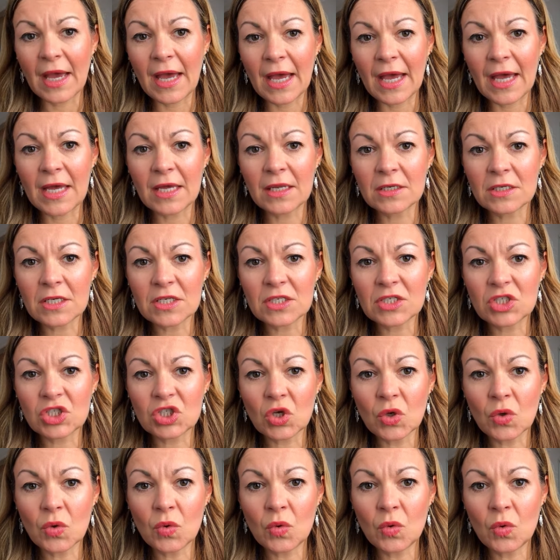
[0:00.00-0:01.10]
And
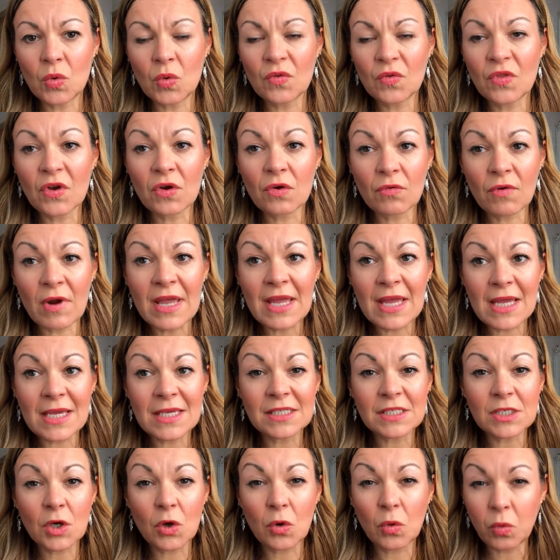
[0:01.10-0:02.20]
so the grey
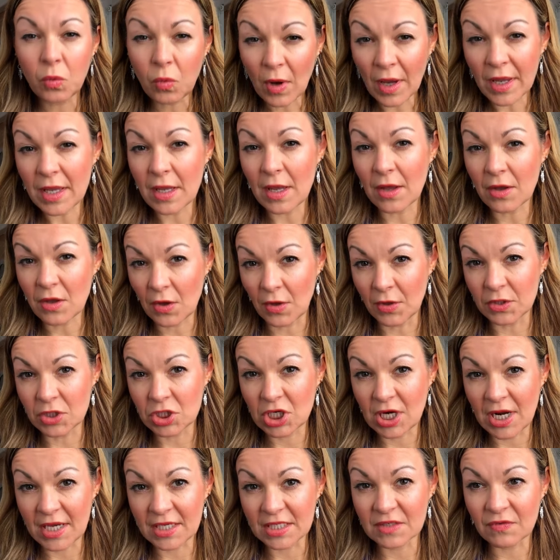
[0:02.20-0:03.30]
is quite a
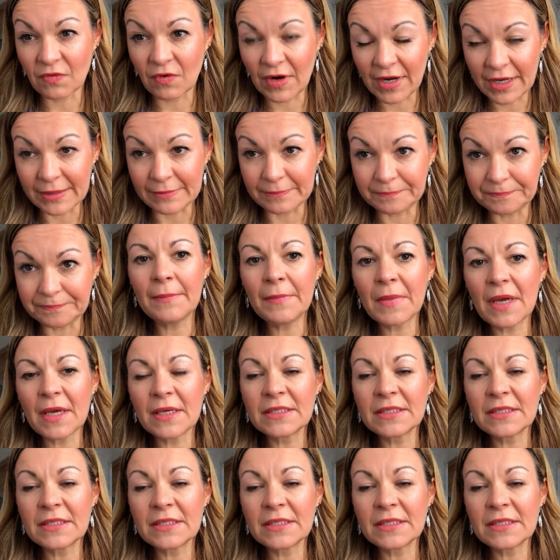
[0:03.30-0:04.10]
contrast for him.